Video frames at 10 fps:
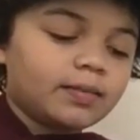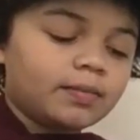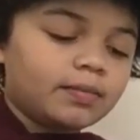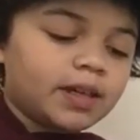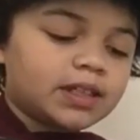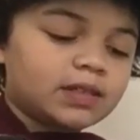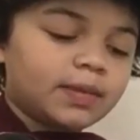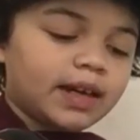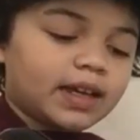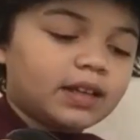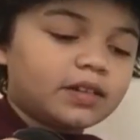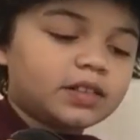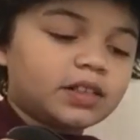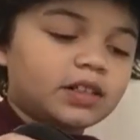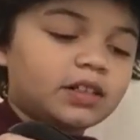mist my
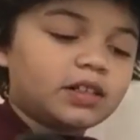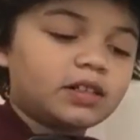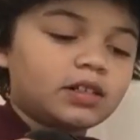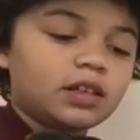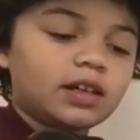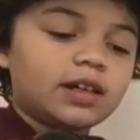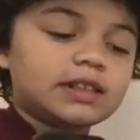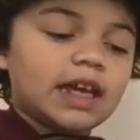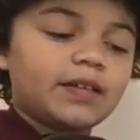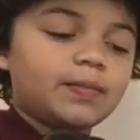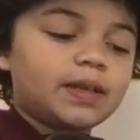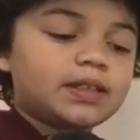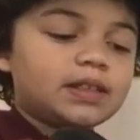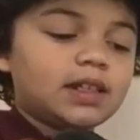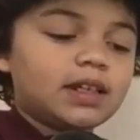enclosure because I
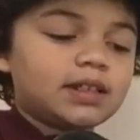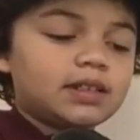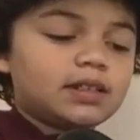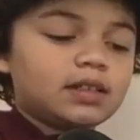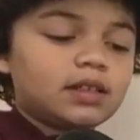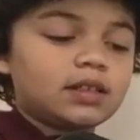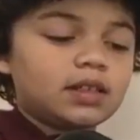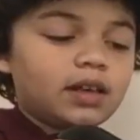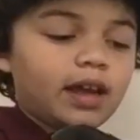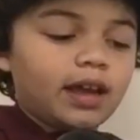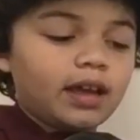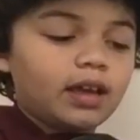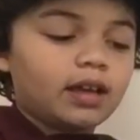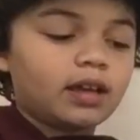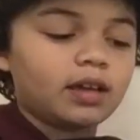misted it today.
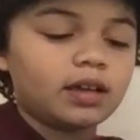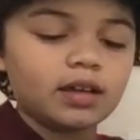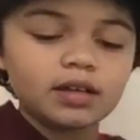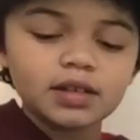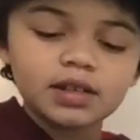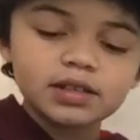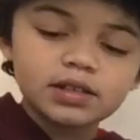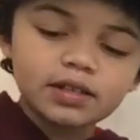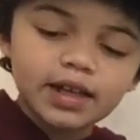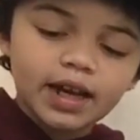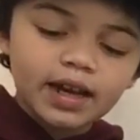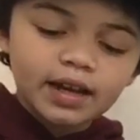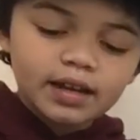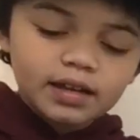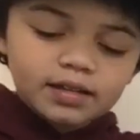So yeah,
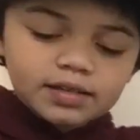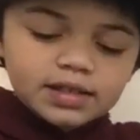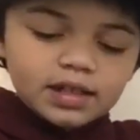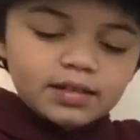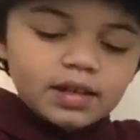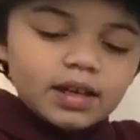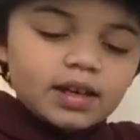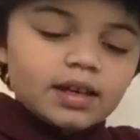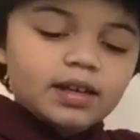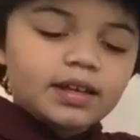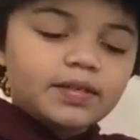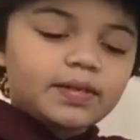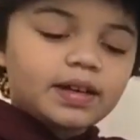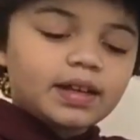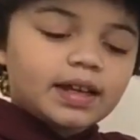you
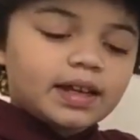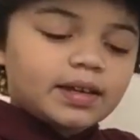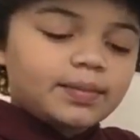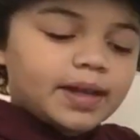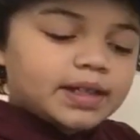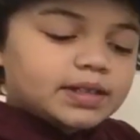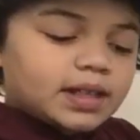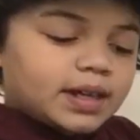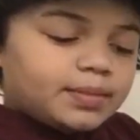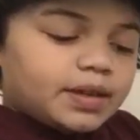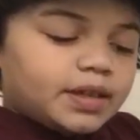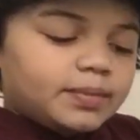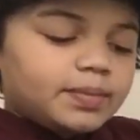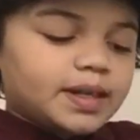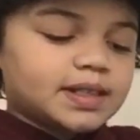wanna
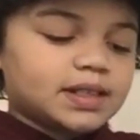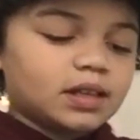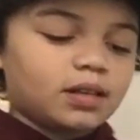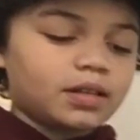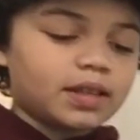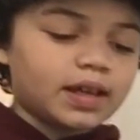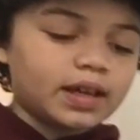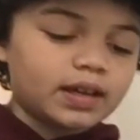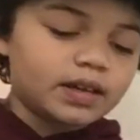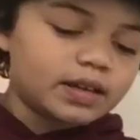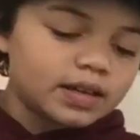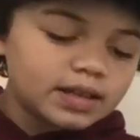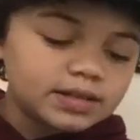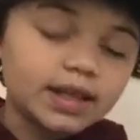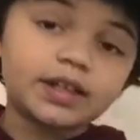you mist all the
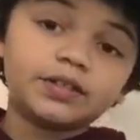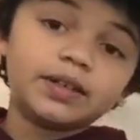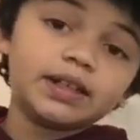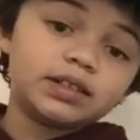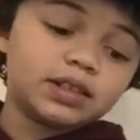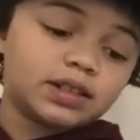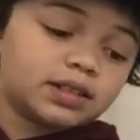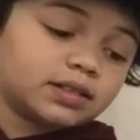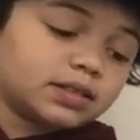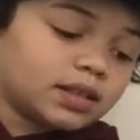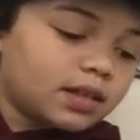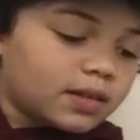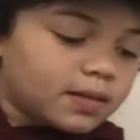decorations